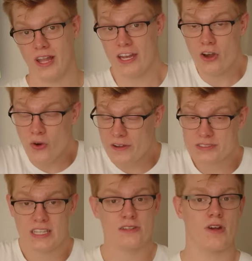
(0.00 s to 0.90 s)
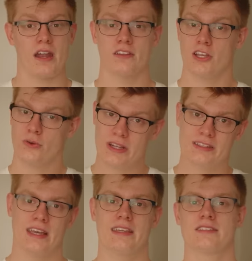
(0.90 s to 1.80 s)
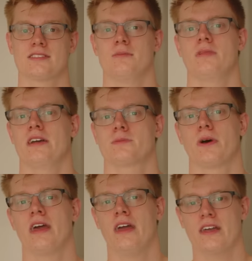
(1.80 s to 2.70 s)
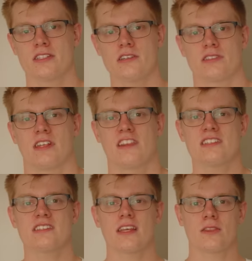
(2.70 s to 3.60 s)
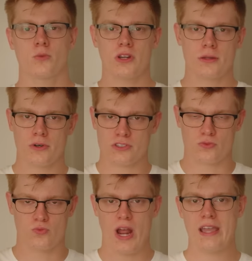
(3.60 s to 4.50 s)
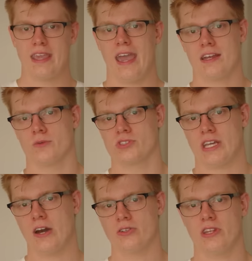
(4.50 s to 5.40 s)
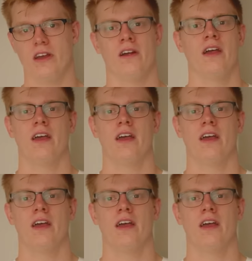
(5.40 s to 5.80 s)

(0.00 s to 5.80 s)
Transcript: I know I've seen Ratatouille and they can seem nice, but seriously, this is like the, one of the most rank animals out there.